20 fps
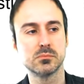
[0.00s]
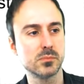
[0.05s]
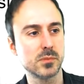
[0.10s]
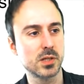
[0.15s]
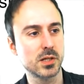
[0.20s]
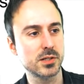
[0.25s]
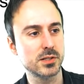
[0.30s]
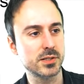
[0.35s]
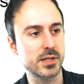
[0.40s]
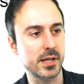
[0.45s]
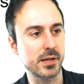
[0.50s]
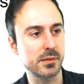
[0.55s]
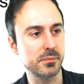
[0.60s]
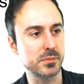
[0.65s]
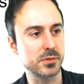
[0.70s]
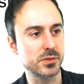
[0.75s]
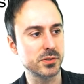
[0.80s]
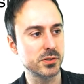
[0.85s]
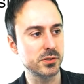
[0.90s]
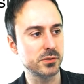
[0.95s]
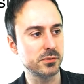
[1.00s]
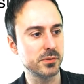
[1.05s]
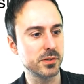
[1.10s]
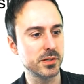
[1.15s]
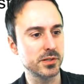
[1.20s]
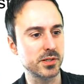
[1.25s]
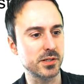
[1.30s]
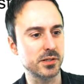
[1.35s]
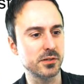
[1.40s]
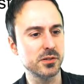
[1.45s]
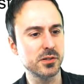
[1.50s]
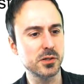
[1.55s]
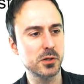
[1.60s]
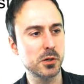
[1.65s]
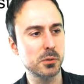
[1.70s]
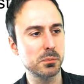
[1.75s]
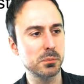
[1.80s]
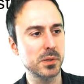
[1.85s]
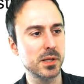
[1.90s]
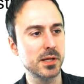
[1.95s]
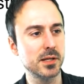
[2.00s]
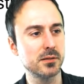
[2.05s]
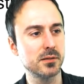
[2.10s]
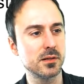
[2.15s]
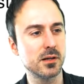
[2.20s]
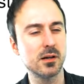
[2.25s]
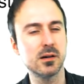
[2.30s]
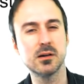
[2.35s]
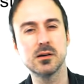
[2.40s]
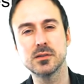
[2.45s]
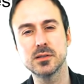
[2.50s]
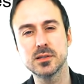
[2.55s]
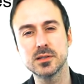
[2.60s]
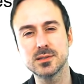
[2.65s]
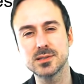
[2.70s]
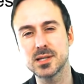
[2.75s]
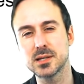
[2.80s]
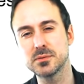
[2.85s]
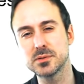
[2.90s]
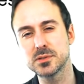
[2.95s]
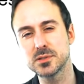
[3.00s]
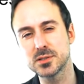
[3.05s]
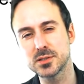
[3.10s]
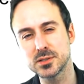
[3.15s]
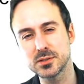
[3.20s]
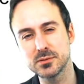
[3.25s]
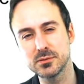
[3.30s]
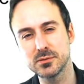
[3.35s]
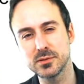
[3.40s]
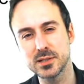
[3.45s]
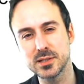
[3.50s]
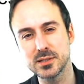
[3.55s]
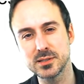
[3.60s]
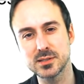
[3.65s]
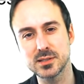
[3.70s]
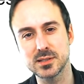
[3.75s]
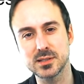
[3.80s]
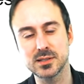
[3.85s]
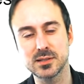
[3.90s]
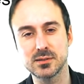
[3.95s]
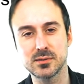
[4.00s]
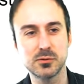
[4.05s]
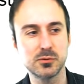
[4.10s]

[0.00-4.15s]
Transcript: Exam is too easy. You can complain? Oh, the exam was too easy.